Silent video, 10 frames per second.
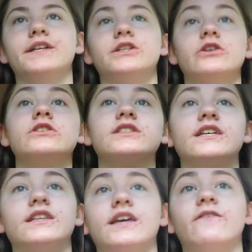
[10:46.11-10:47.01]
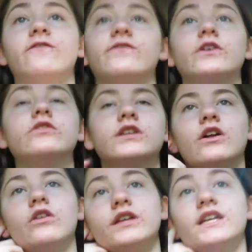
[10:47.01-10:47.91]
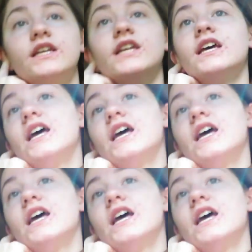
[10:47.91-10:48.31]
dirt and like filled it all in.